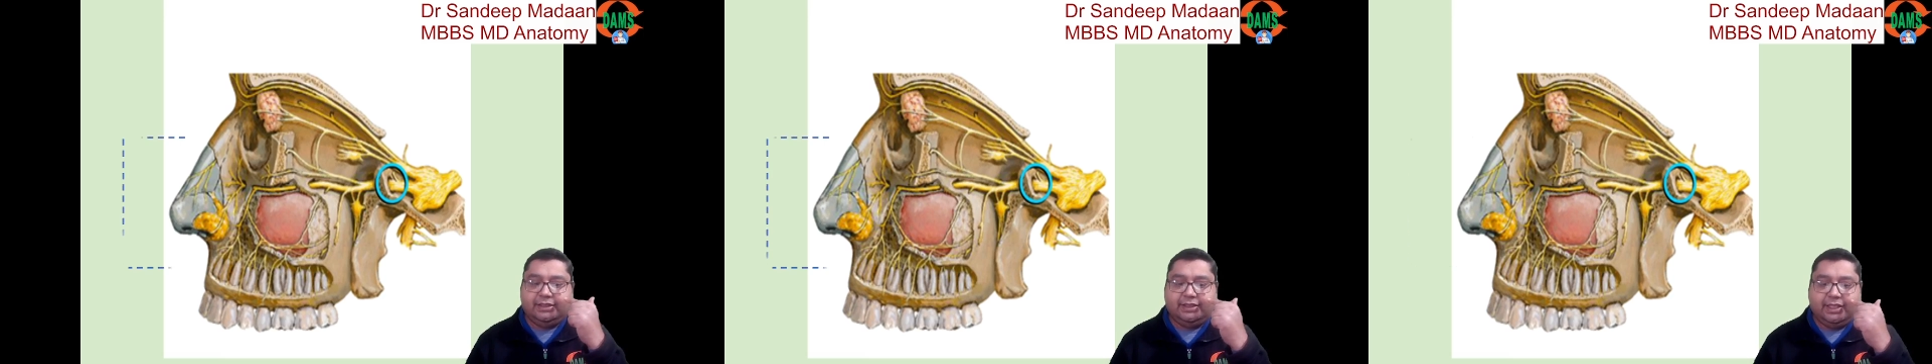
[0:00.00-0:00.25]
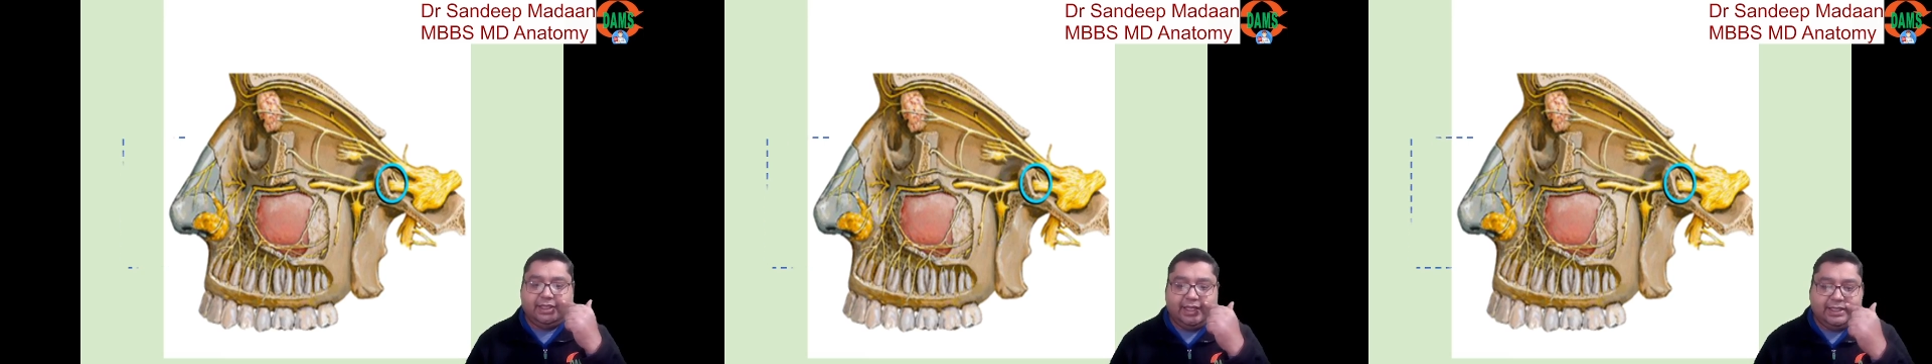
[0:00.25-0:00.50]

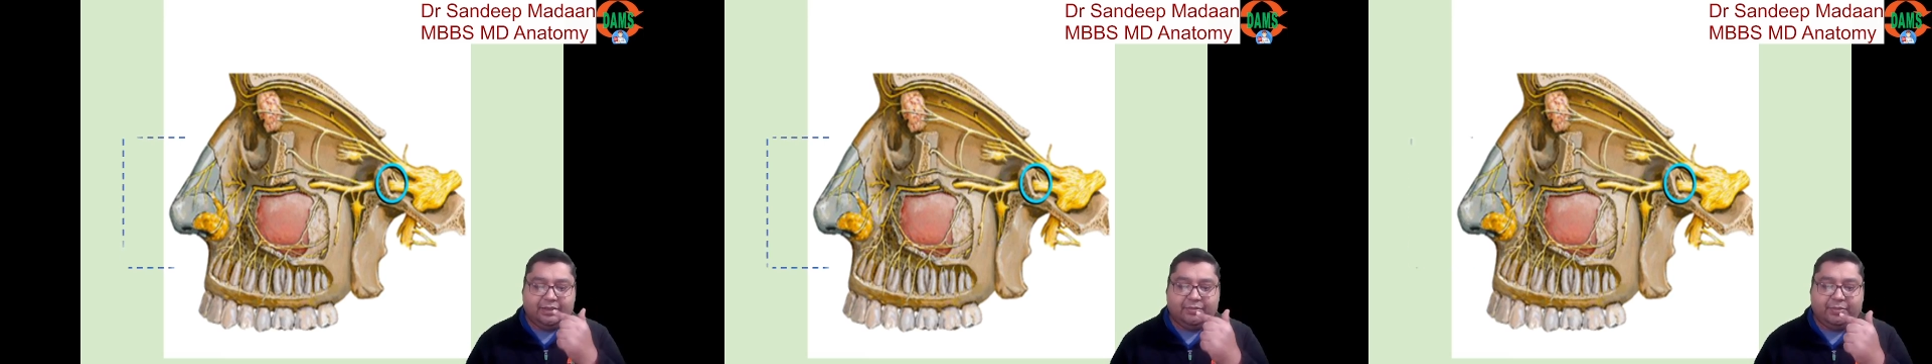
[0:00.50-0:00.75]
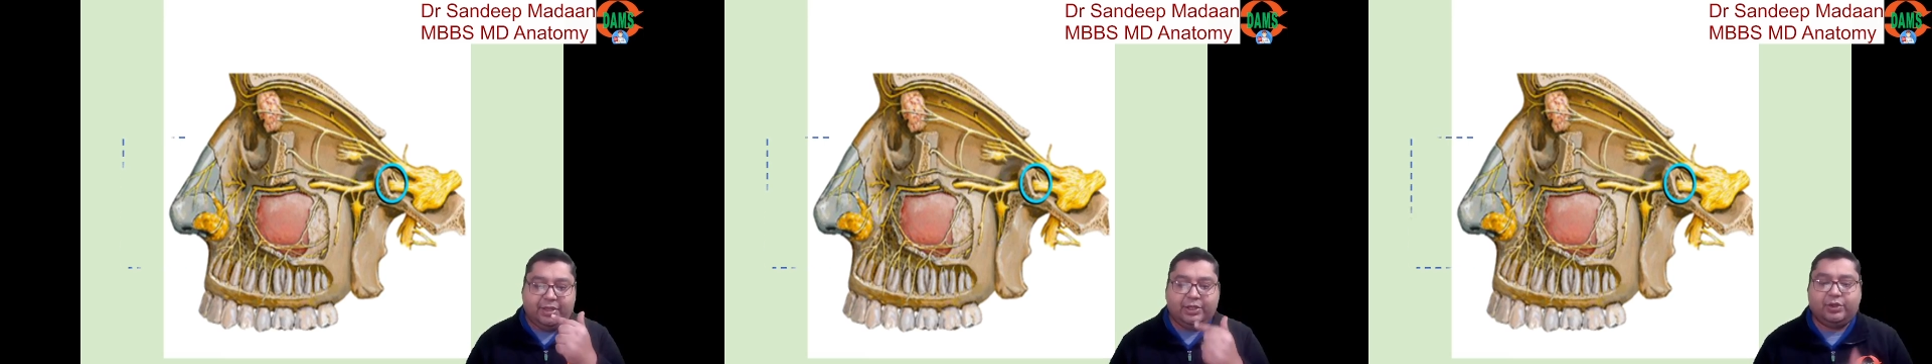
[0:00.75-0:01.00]
the lateral
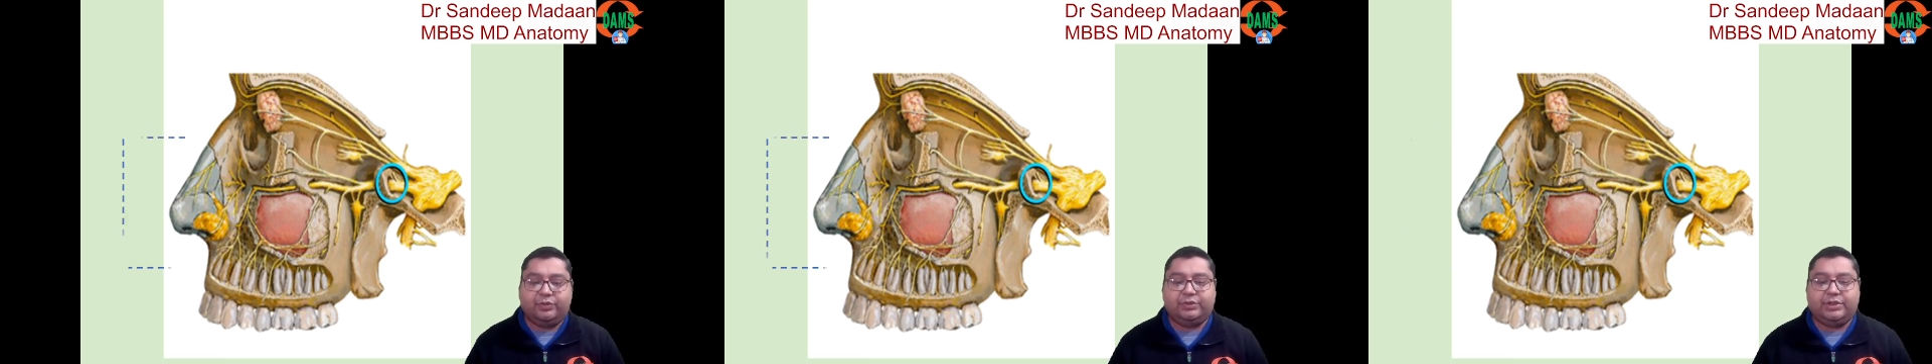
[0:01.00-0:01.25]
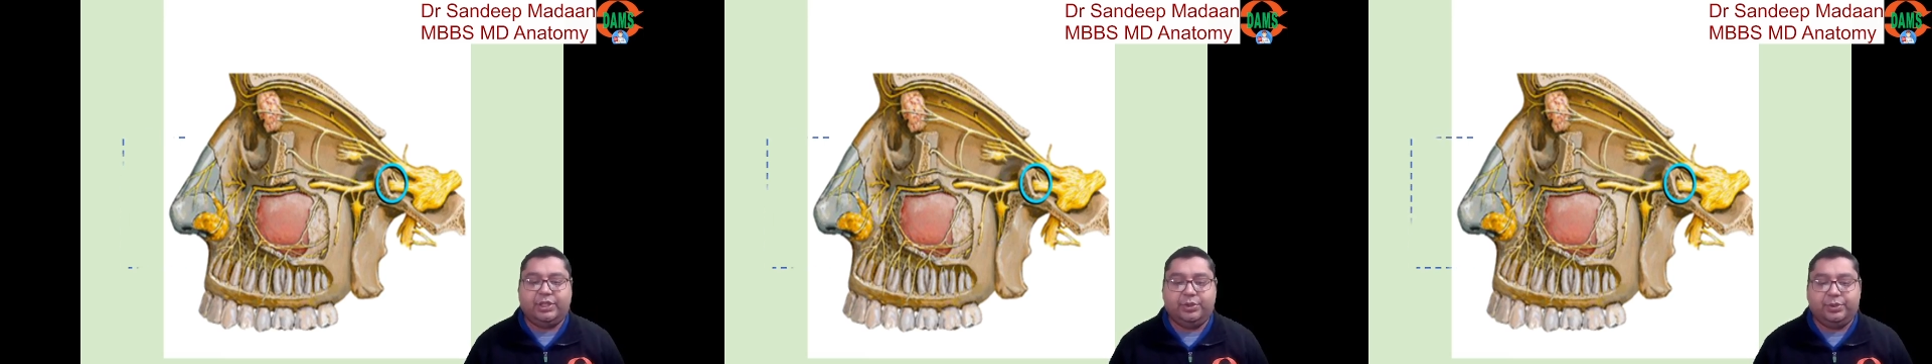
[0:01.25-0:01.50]
part of
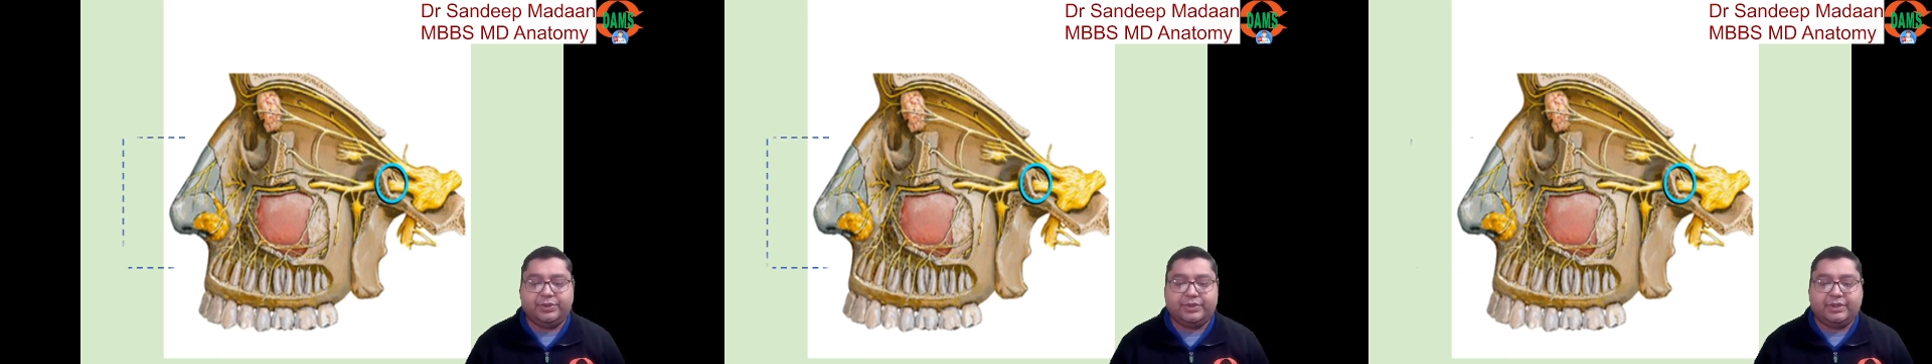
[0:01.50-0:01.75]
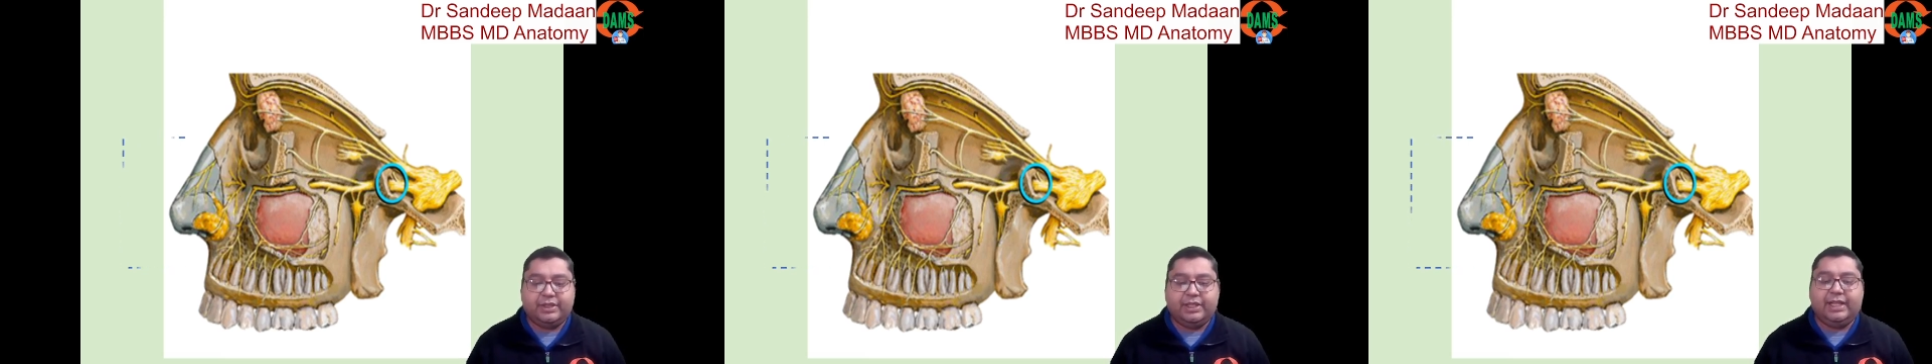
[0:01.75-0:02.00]
the
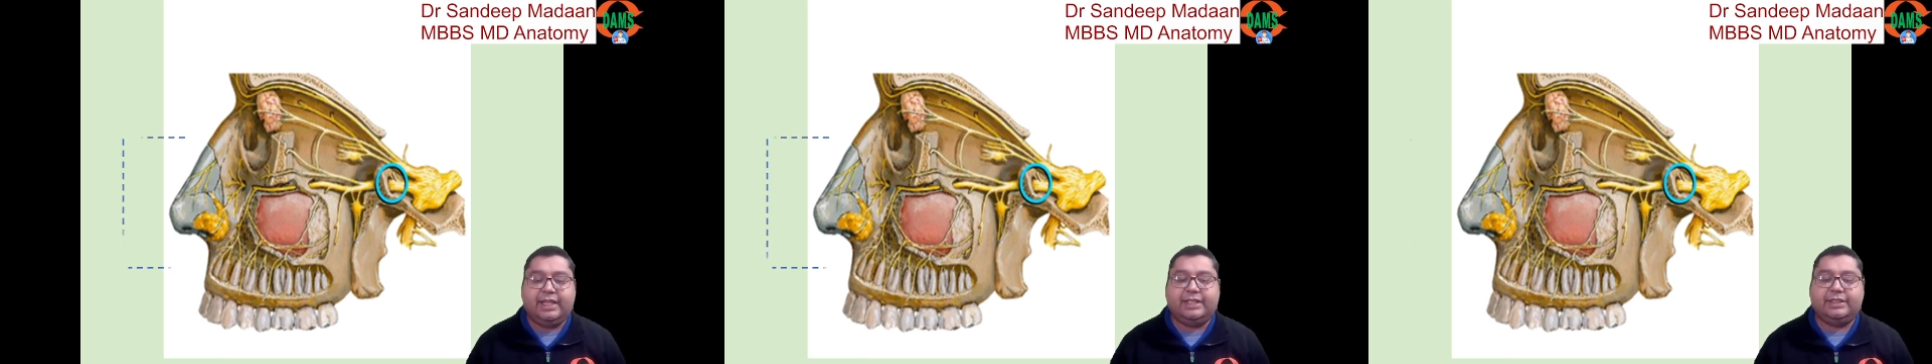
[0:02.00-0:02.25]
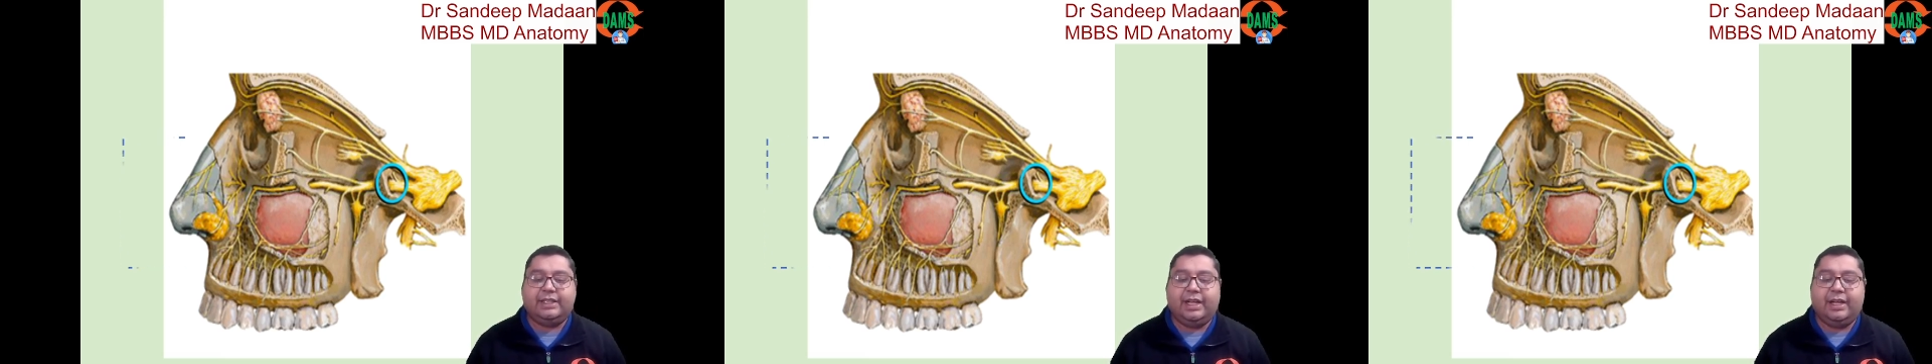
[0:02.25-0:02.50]
nose,
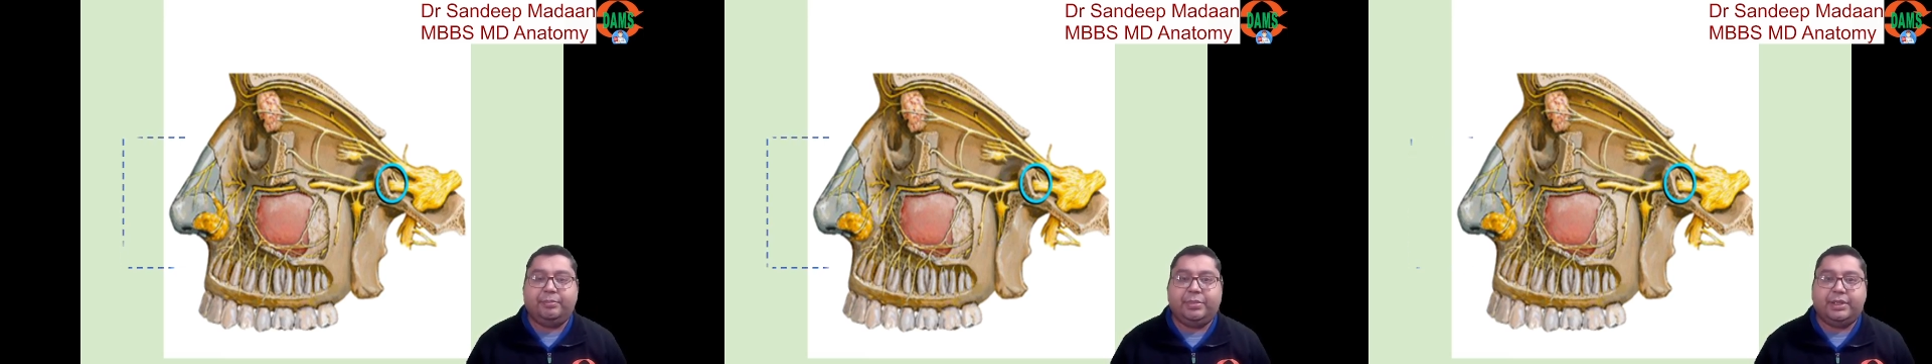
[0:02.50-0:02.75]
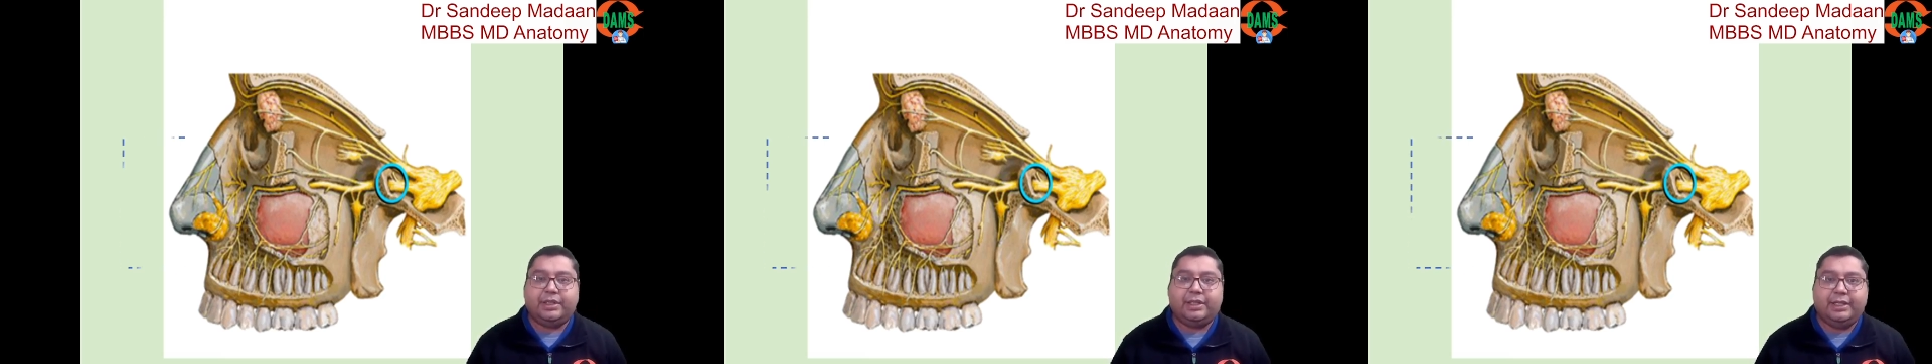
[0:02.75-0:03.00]
and the
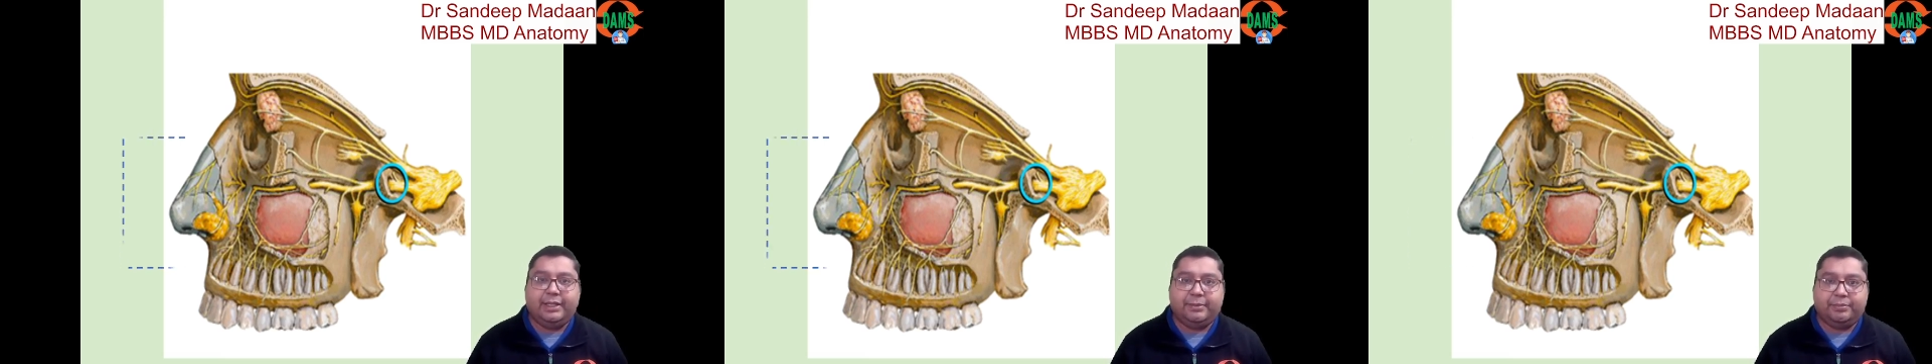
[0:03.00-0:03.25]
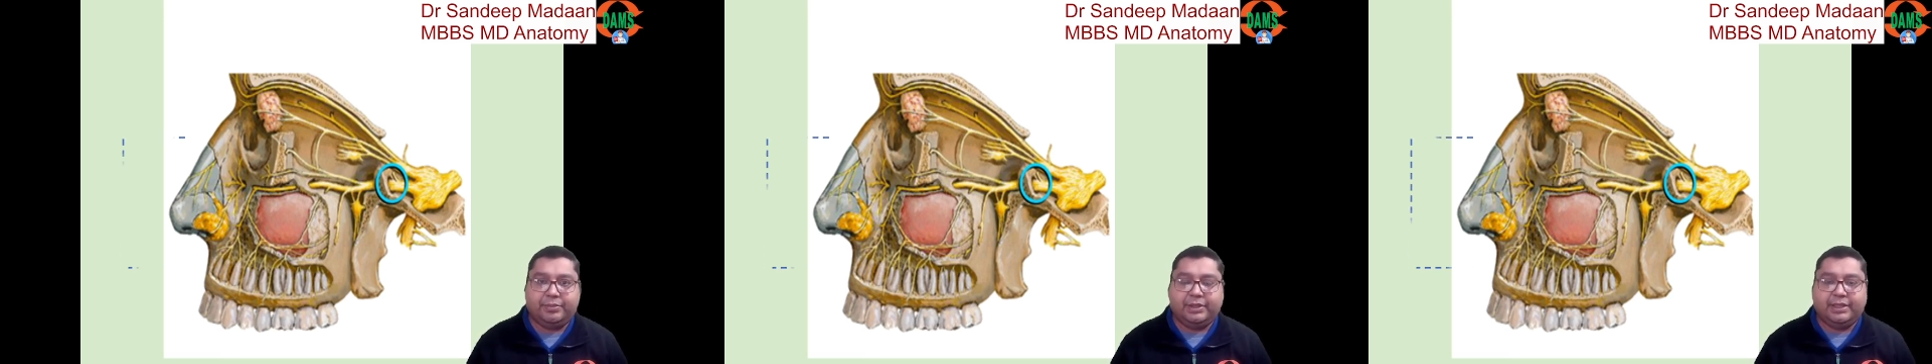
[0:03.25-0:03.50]
upper
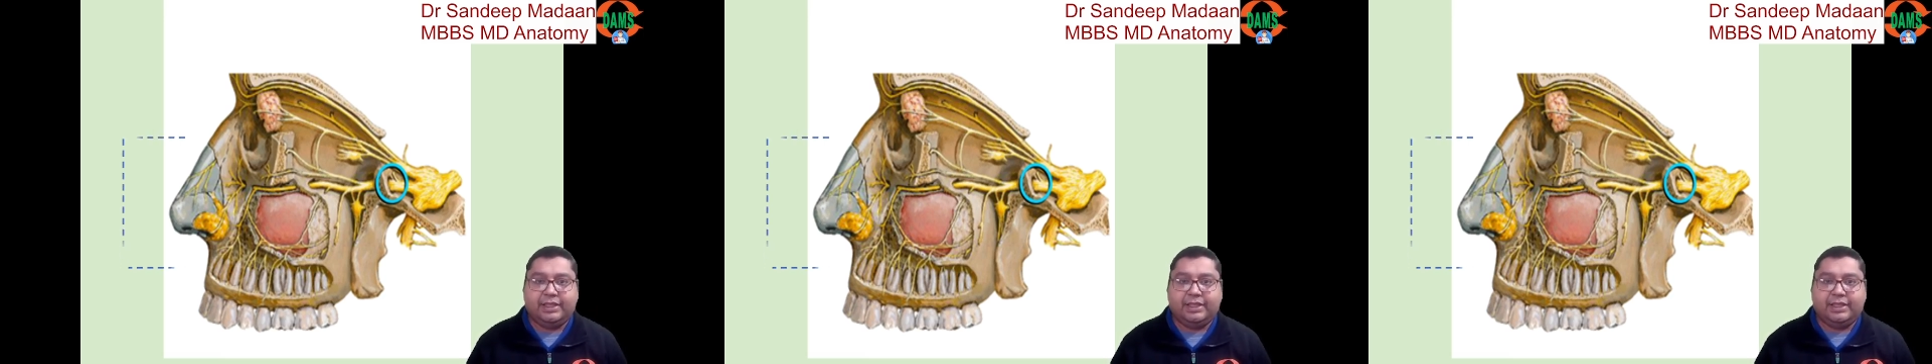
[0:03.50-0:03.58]
lip,